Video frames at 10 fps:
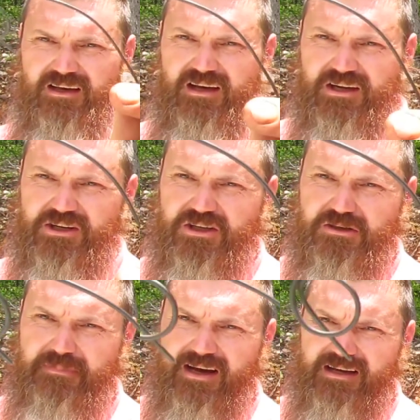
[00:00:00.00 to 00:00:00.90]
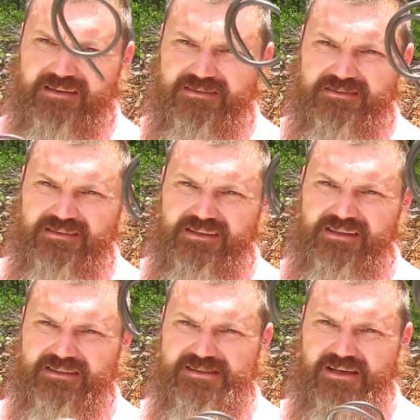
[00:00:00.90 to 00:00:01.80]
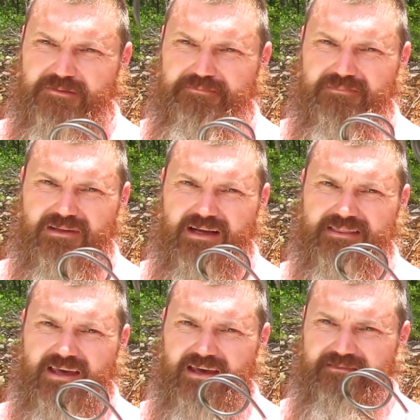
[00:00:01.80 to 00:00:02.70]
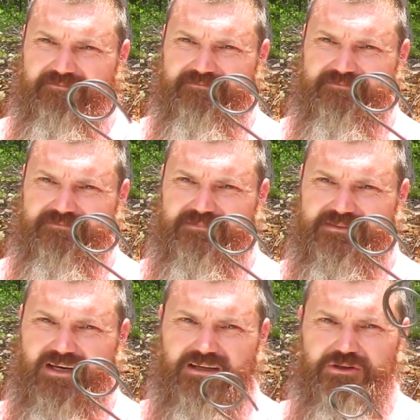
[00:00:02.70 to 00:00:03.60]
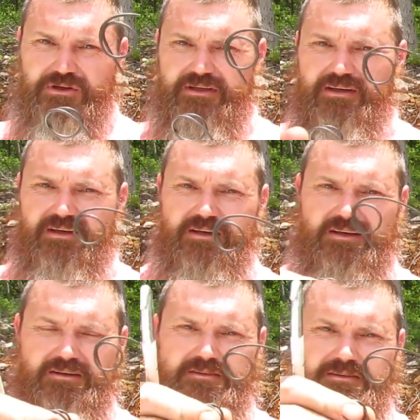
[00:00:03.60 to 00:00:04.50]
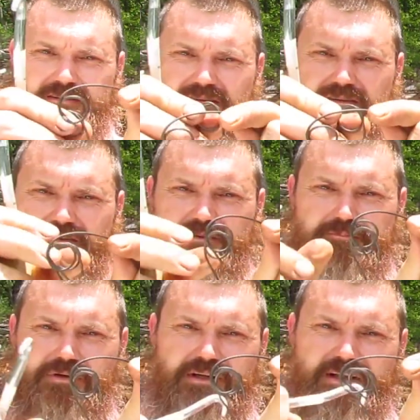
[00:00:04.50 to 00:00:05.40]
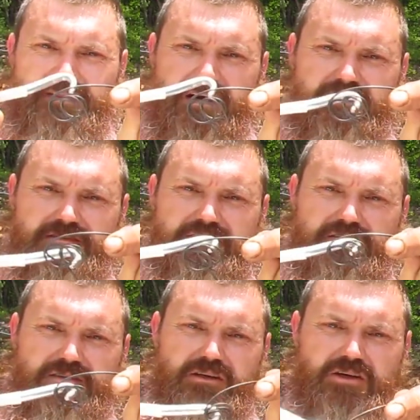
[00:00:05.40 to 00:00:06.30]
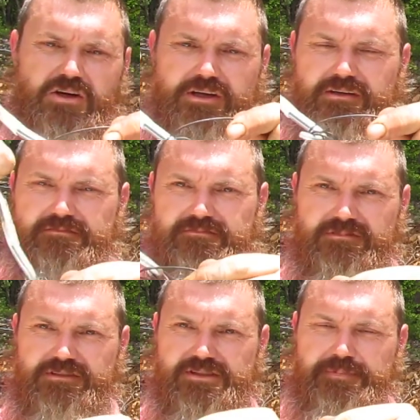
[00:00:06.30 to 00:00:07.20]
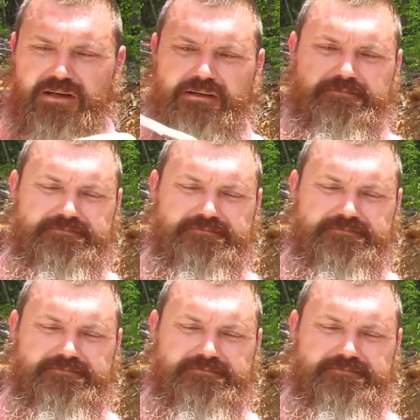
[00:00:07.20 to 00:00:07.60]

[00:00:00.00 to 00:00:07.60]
I curl my ends up like that. That's how I do it. Put it in there, hook it, spin it.